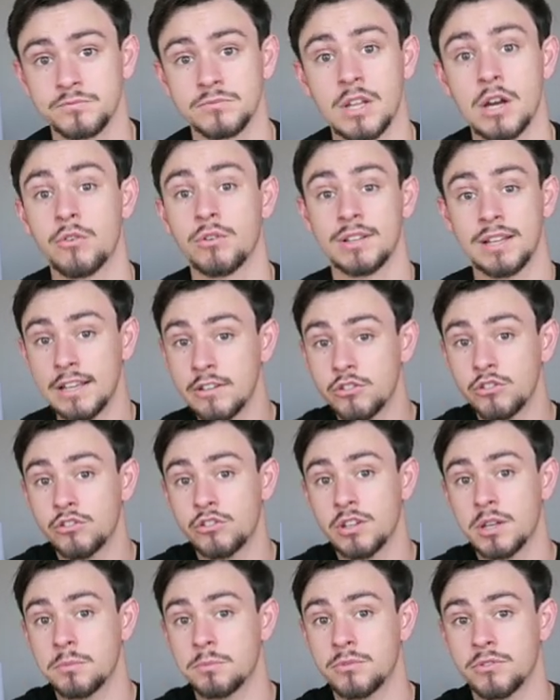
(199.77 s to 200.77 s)
Now,
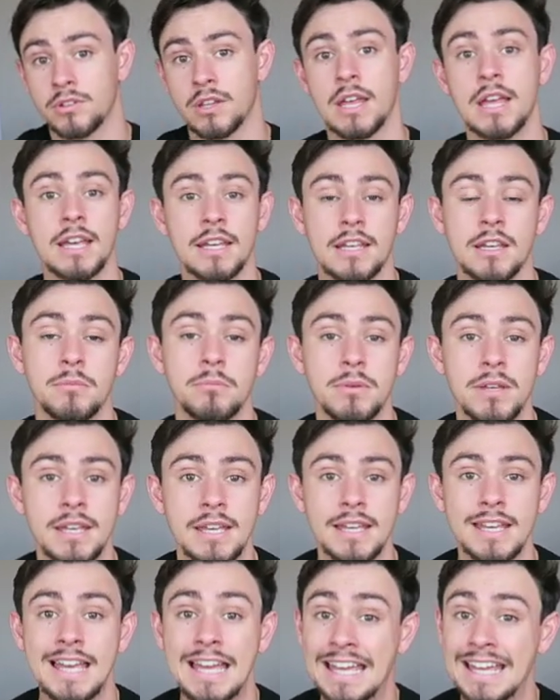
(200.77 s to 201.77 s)
relationships can
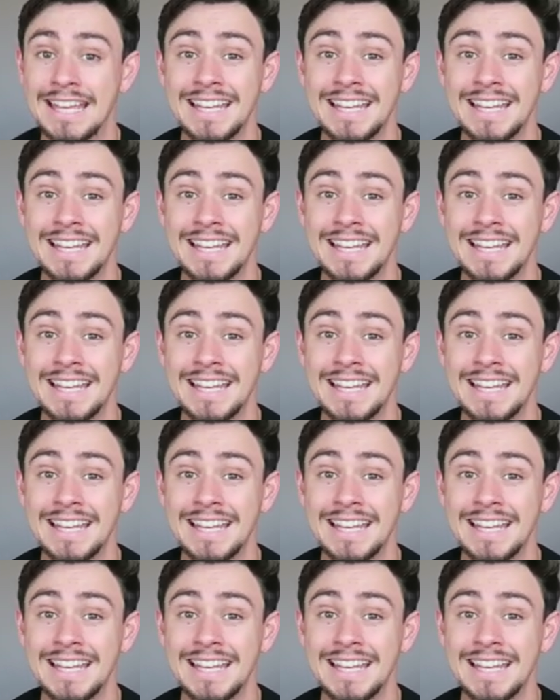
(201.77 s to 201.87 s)
be